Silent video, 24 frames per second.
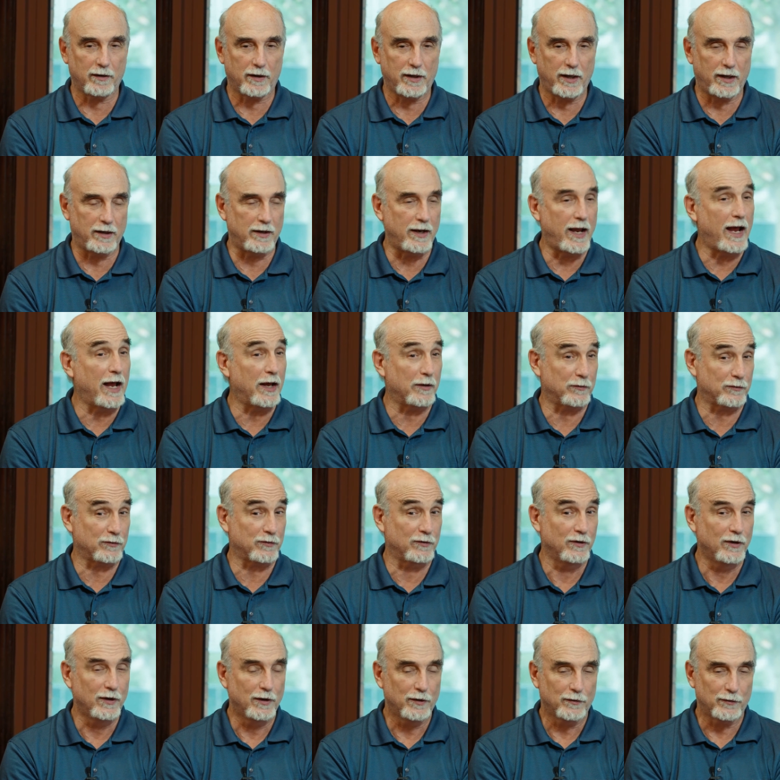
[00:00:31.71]
Ken
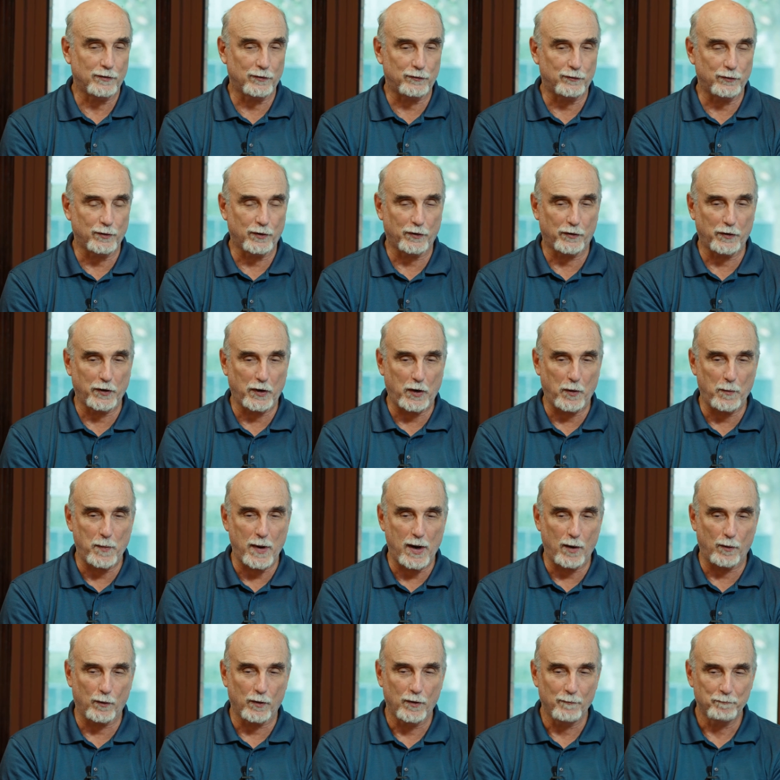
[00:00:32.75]
asked, that you could think
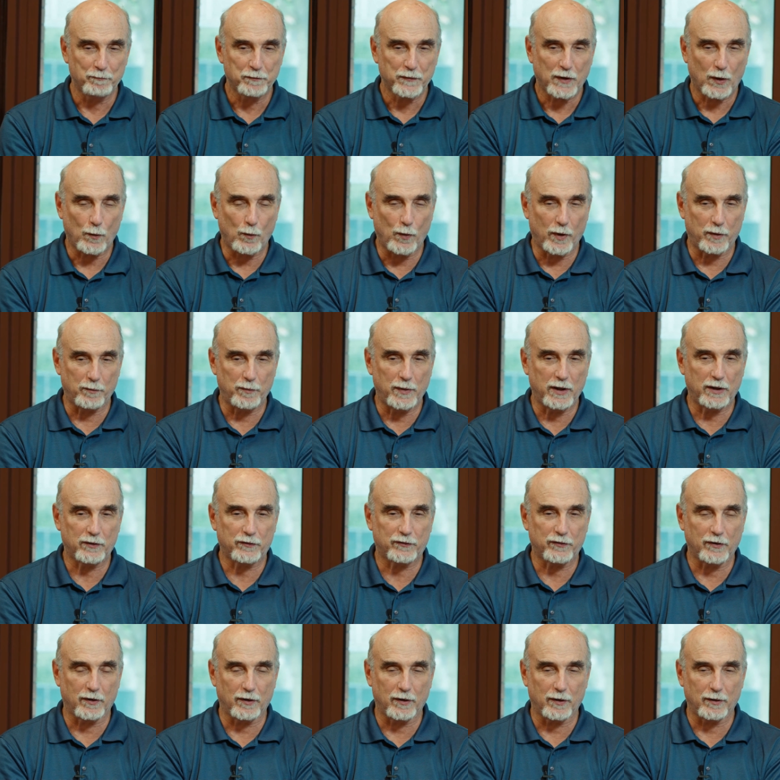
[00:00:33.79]
about what
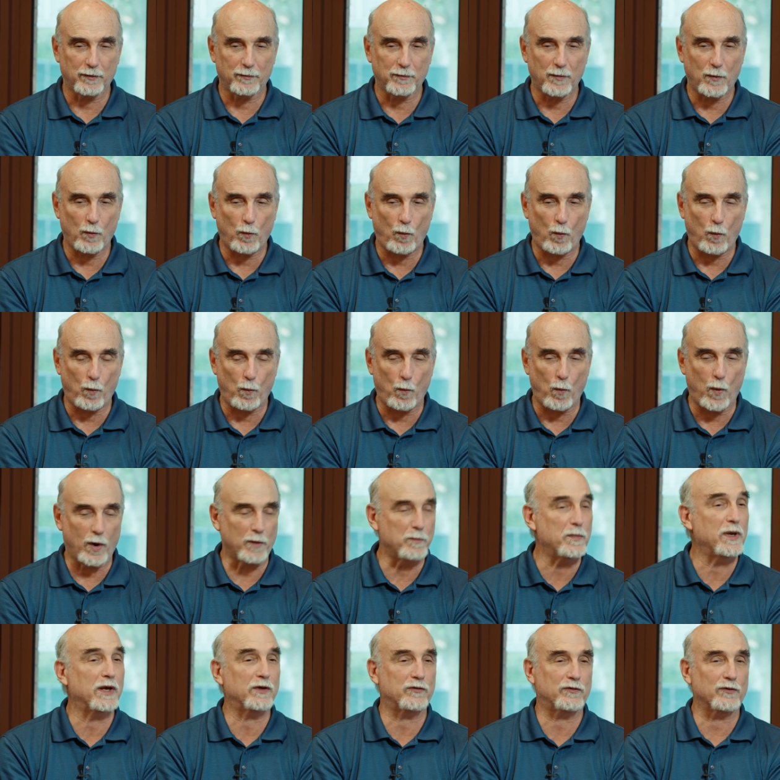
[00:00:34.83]
makes a
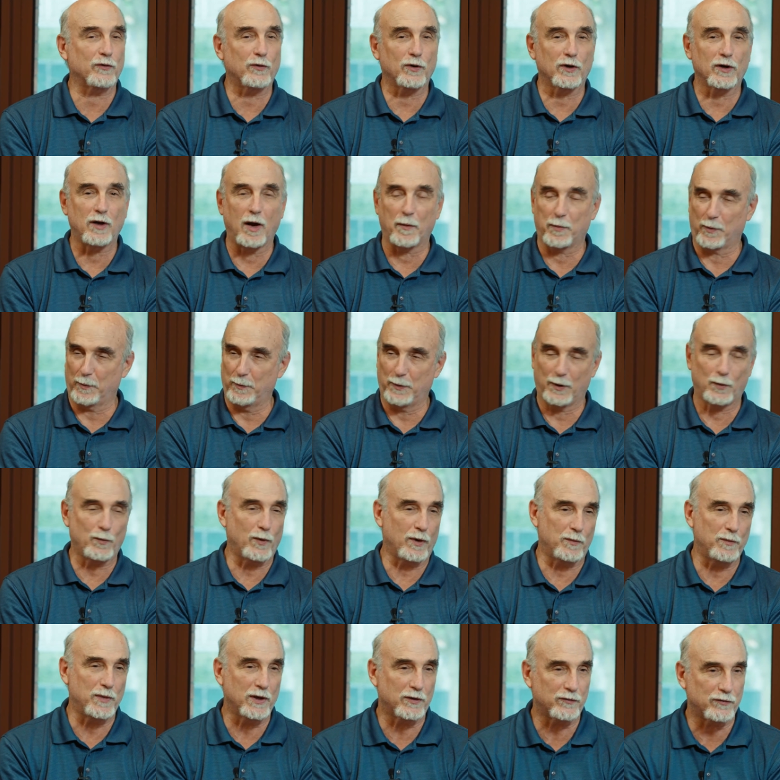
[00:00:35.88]
good government,
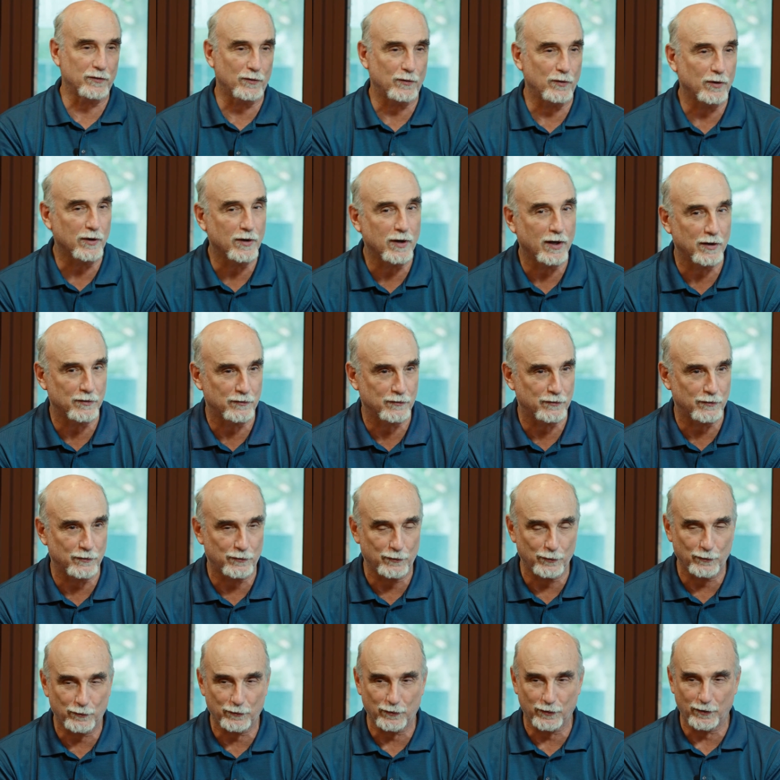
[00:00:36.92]
what makes a good
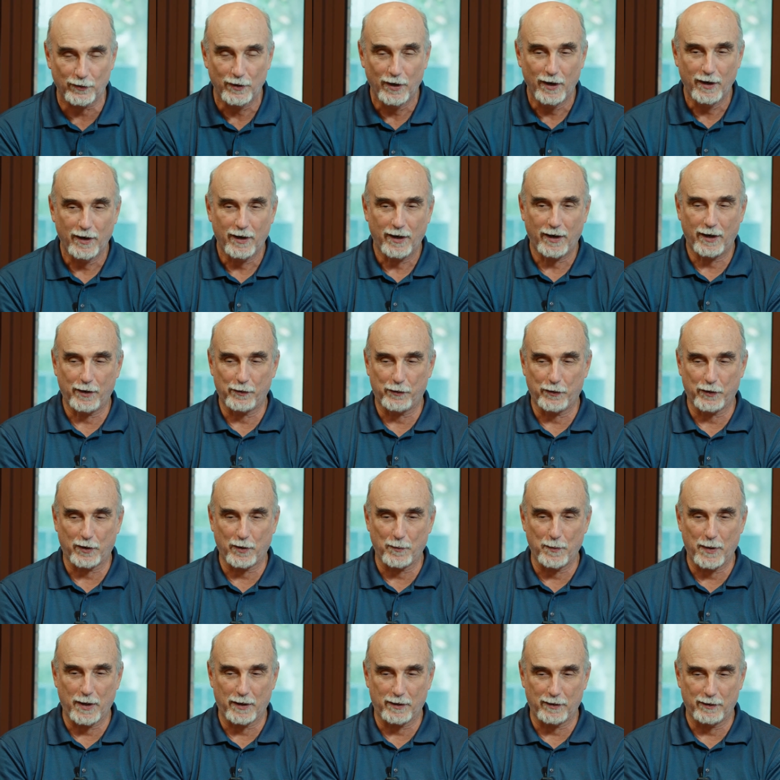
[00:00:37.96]
constitution, and
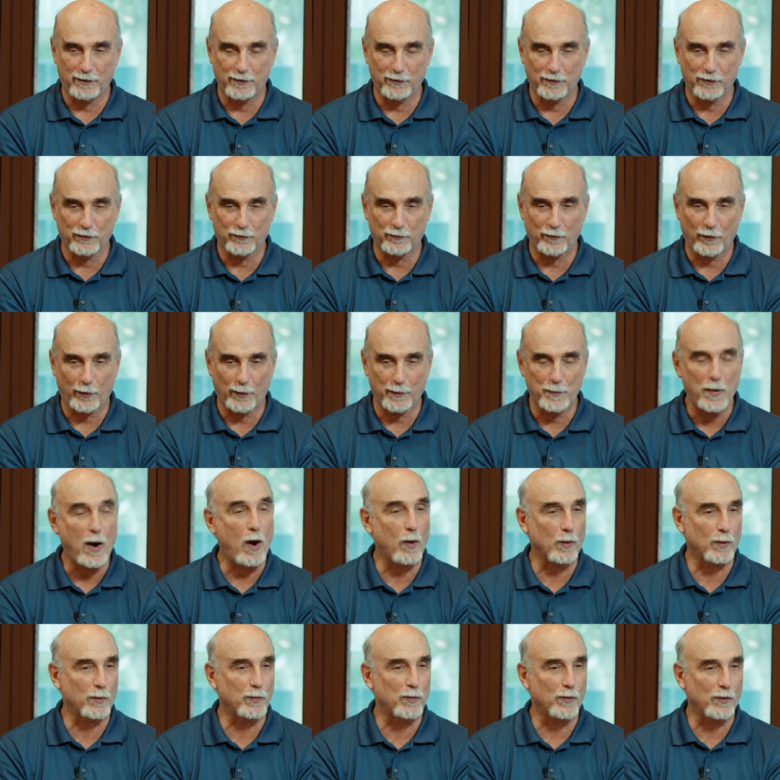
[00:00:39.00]
think about it in this very
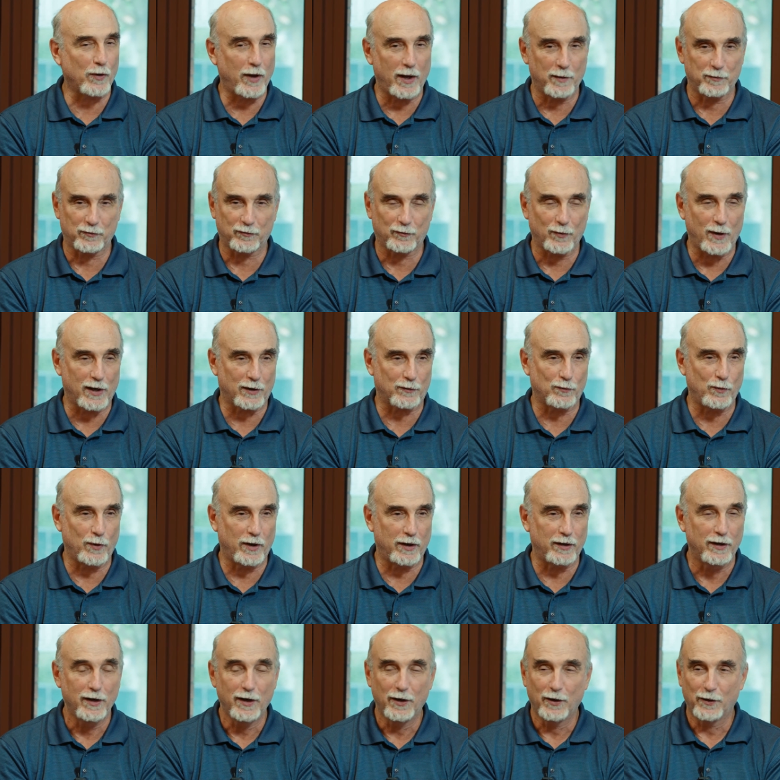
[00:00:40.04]
powerful, abstract
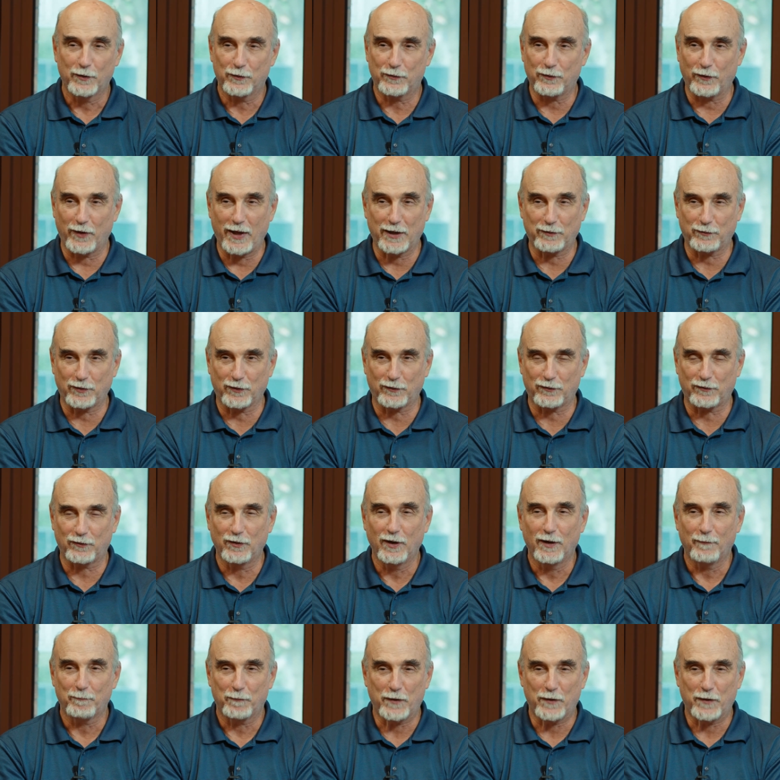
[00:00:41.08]
way. So that just